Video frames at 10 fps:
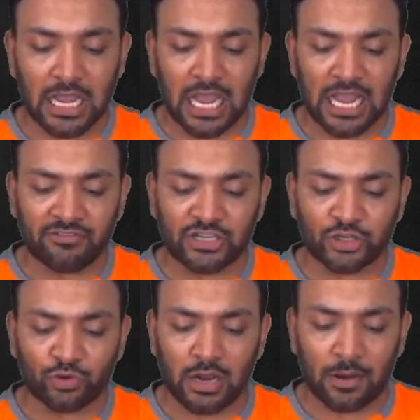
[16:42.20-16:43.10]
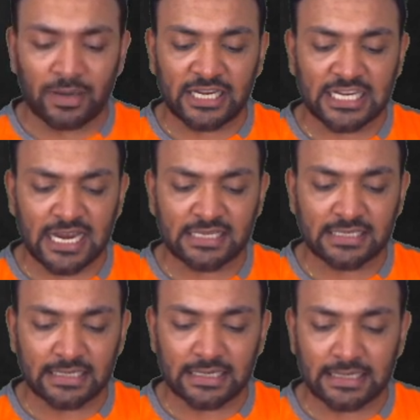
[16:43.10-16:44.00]
I have issued how many
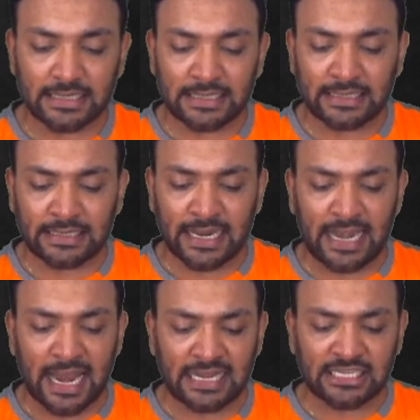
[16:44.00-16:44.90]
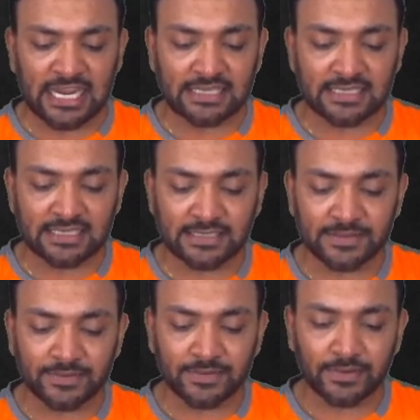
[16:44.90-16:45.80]
shares? 10 lakh
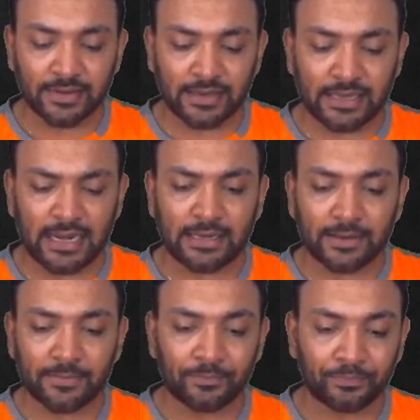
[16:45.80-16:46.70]
shares. Correct?